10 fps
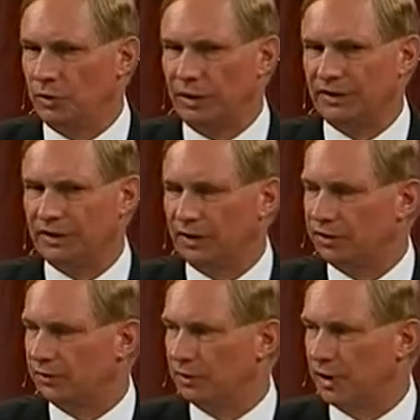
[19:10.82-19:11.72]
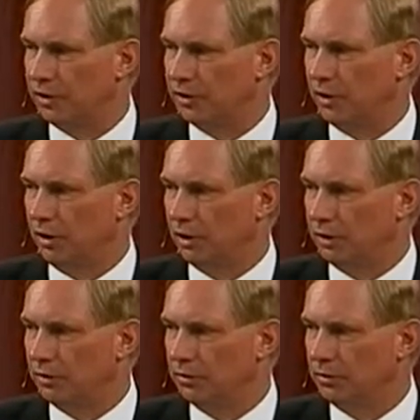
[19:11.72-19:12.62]
a sense of God's
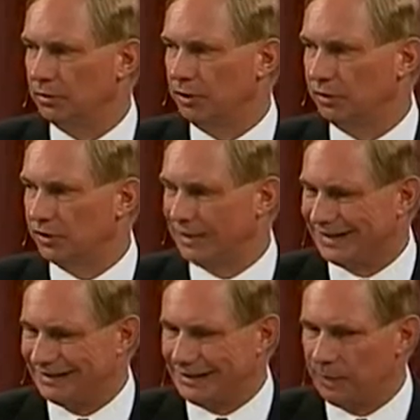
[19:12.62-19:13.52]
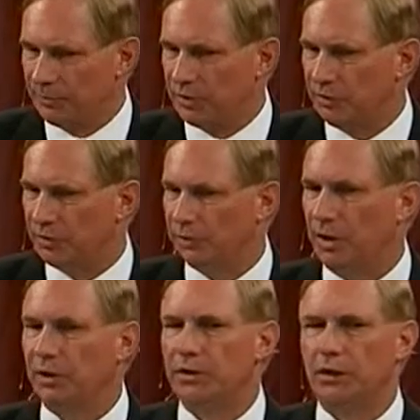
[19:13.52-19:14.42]
calling. In other words, it's an attempt to
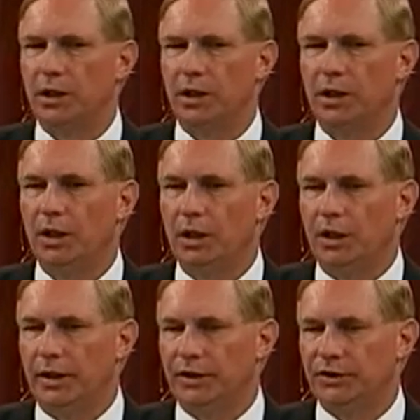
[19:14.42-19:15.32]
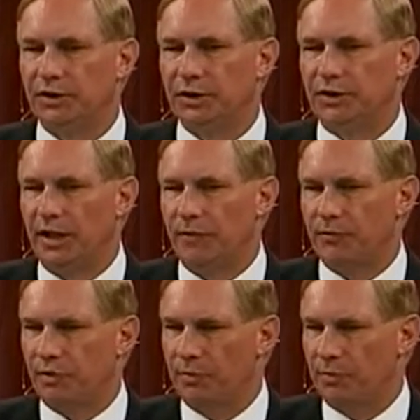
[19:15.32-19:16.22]
respond to God. It's an
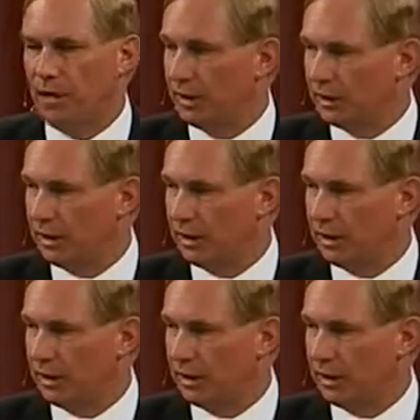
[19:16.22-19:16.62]
attempt to make that